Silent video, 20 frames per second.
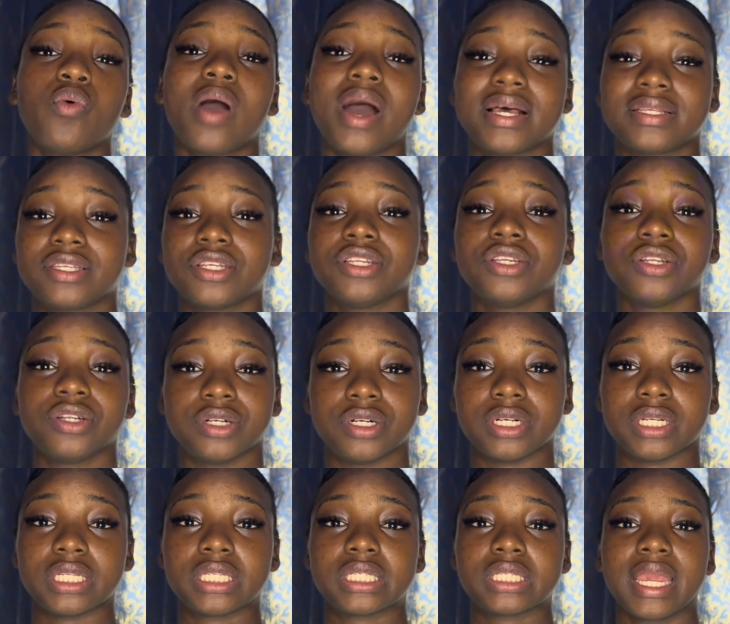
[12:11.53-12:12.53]
as a
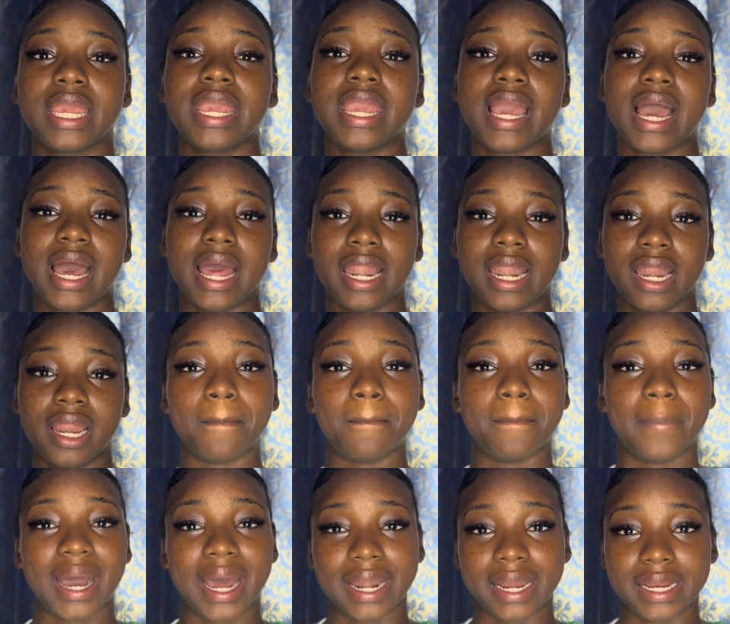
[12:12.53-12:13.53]
nurse can
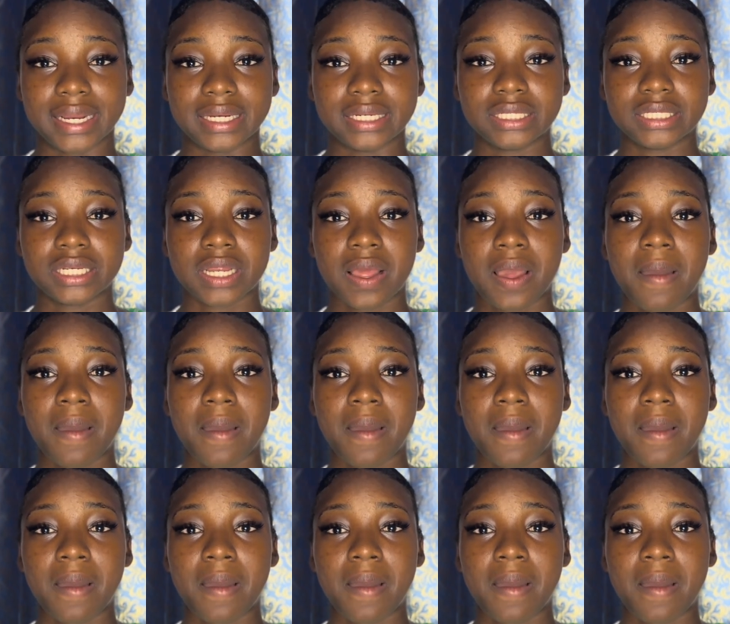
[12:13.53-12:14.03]
manage